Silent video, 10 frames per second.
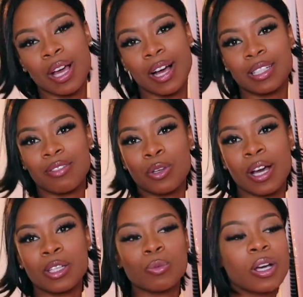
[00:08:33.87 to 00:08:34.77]
guys, if you
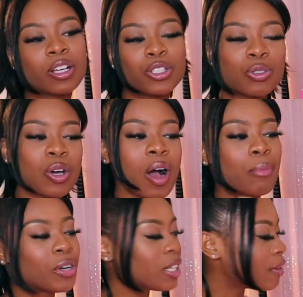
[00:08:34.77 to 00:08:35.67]
guys want, because you know I'm on a